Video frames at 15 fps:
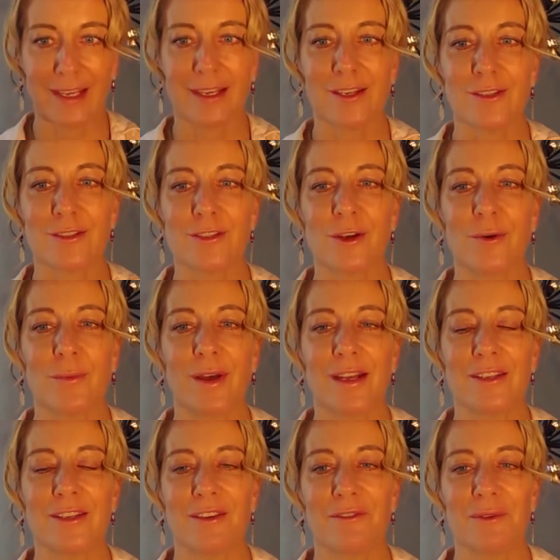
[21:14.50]
Thank you so
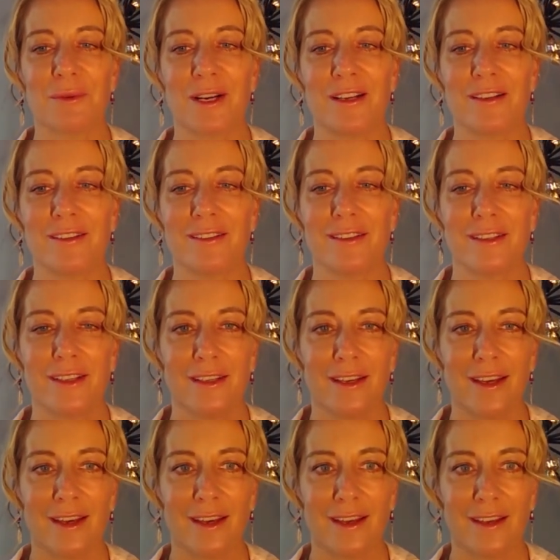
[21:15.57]
much, everyone.
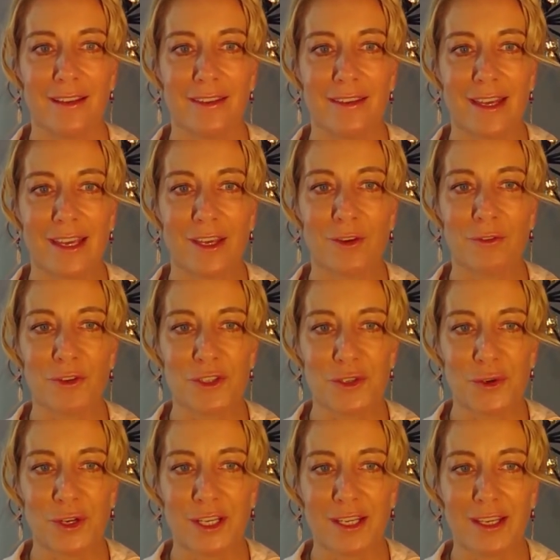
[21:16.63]
Thank you for
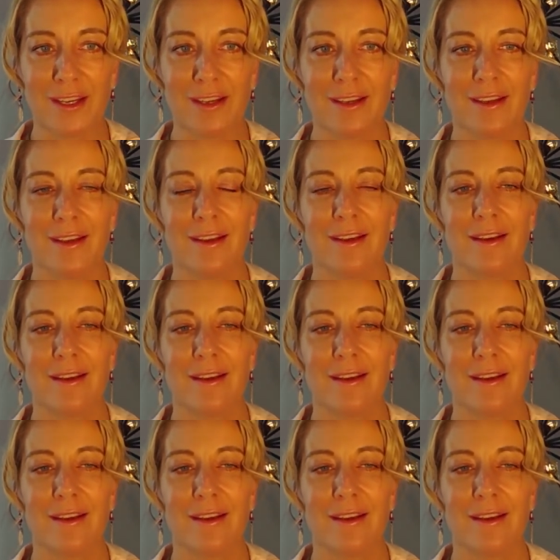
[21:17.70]
joining.